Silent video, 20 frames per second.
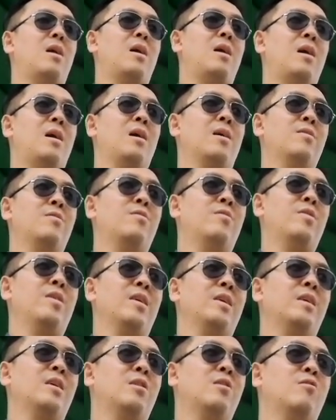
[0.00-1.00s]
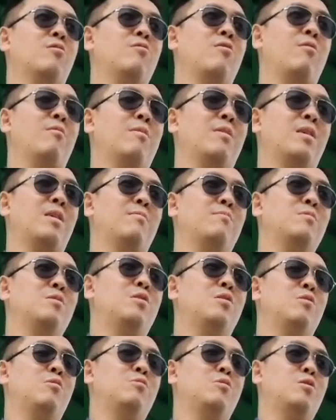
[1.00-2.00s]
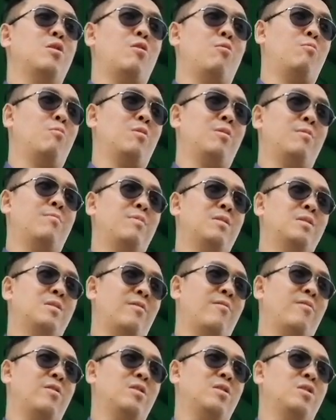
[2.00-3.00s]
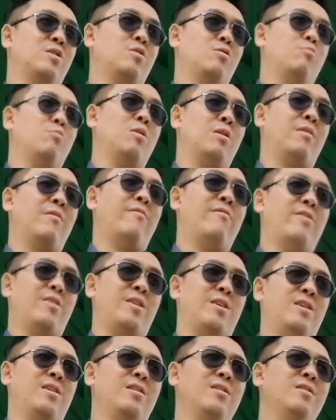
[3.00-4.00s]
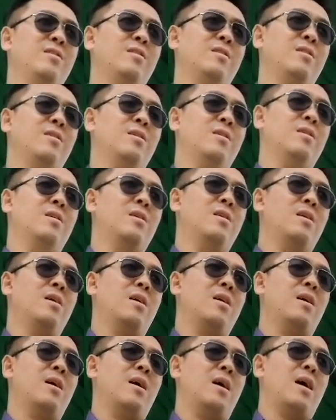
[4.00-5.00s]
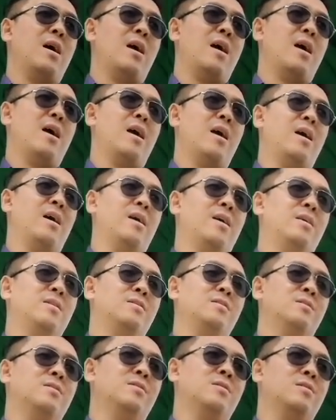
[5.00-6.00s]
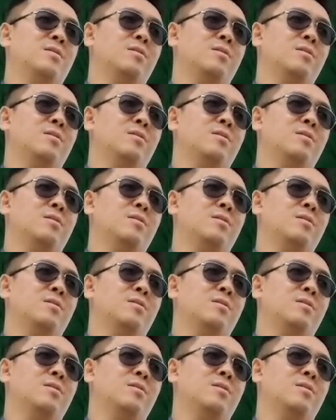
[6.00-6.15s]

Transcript: I think growing up, you don't want to be different, you want to fit in. And